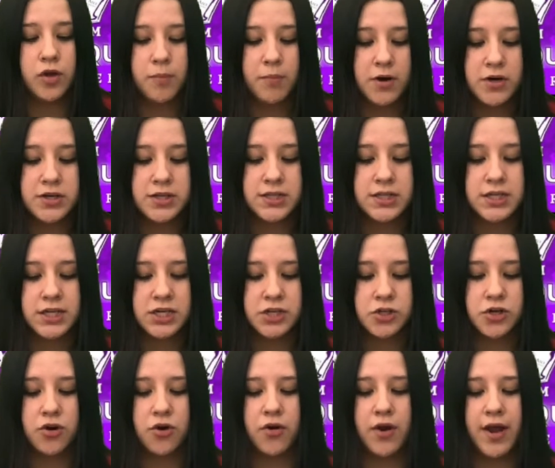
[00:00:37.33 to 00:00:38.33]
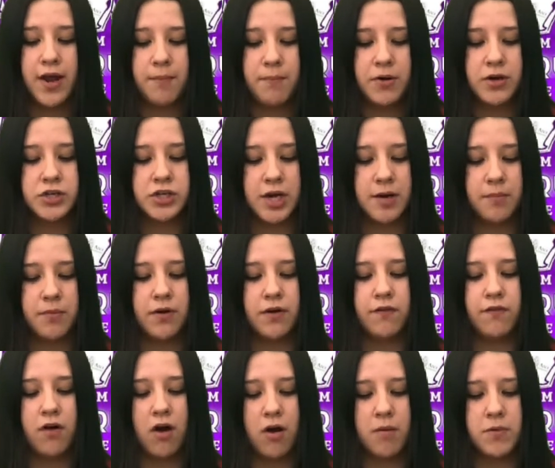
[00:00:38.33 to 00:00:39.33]
purchase a t-shirt on Hamburg Chamber
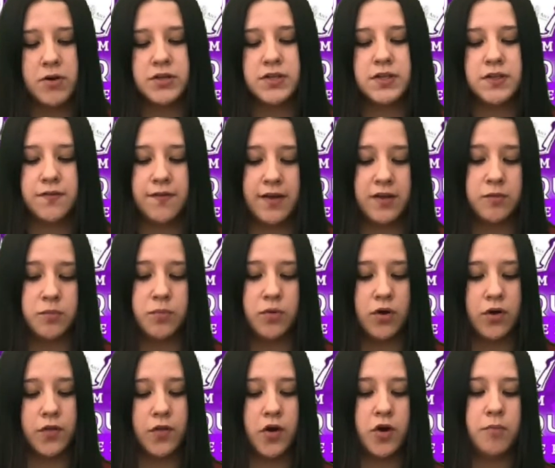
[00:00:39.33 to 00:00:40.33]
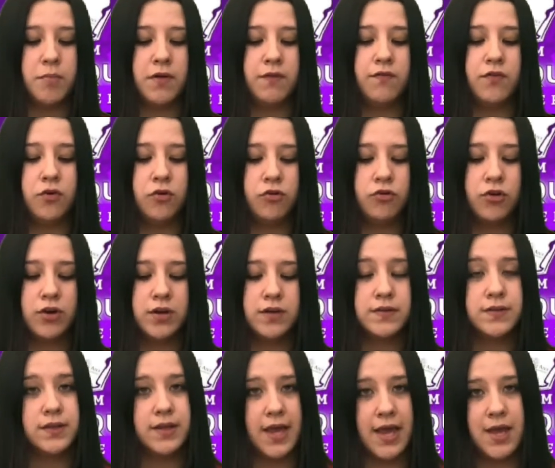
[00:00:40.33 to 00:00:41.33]
of Commerce's Facebook. There will be food
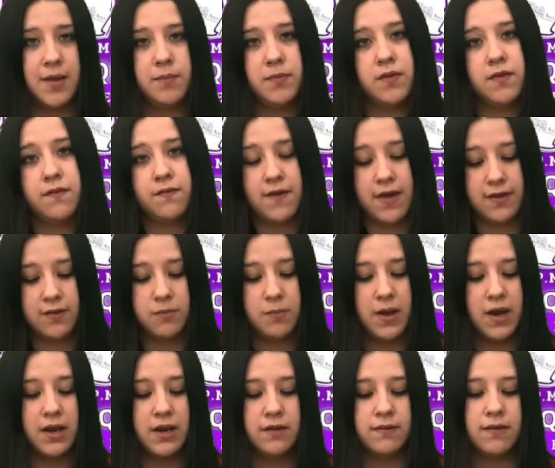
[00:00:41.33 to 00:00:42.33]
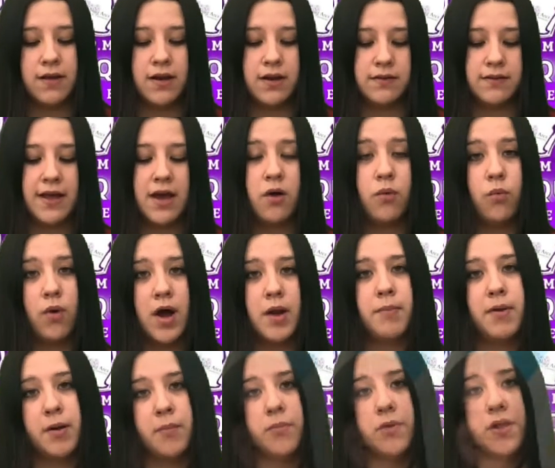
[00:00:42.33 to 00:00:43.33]
trucks, games, face paintings, and a
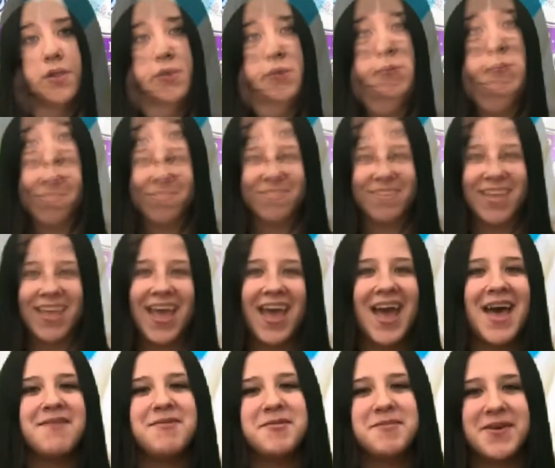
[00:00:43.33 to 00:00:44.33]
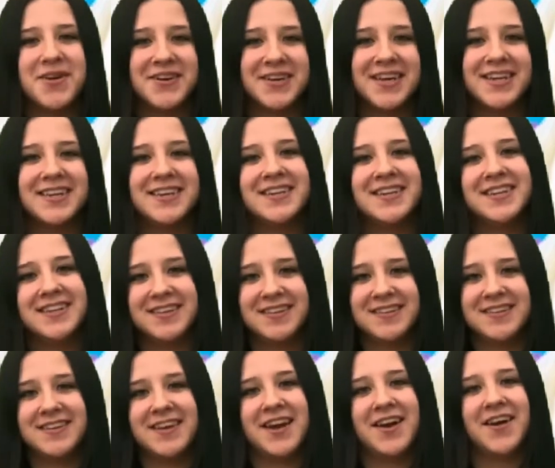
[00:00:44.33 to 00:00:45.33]
town-wide pep rally. Happy birthday to
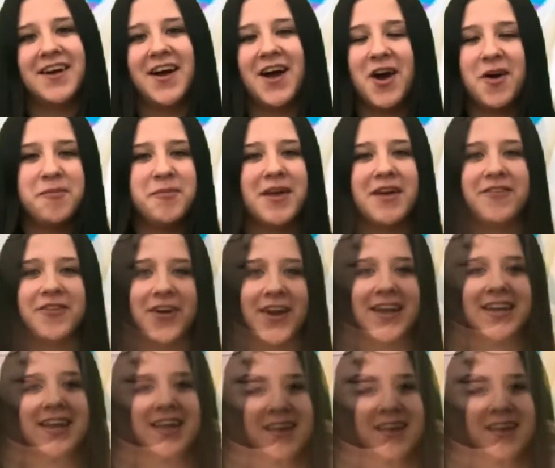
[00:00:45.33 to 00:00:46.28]
Dylan Sierra. I hope you have a great Hi, day. My